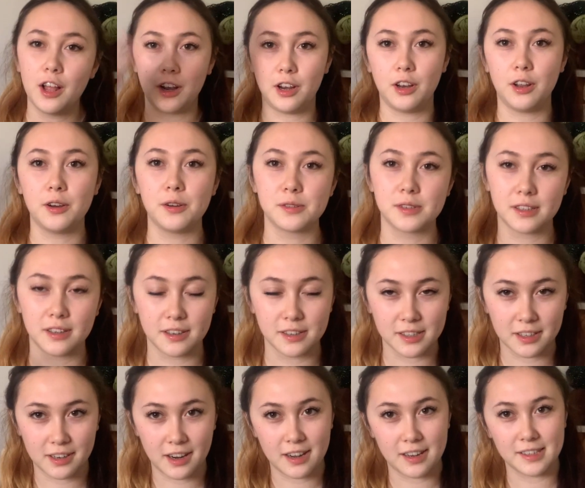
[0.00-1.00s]
loads and loads of
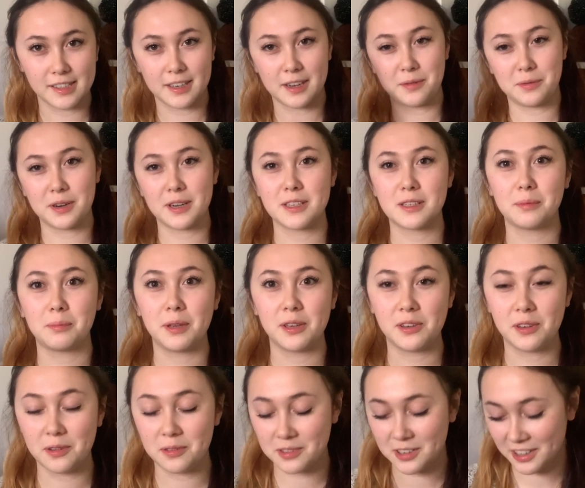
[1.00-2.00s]
colours and I want it to be
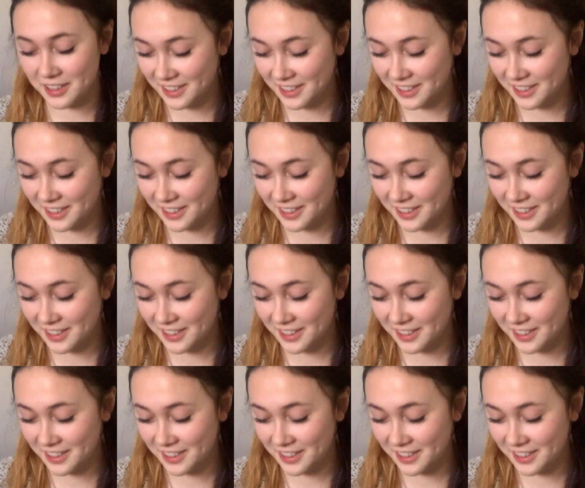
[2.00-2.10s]
huge.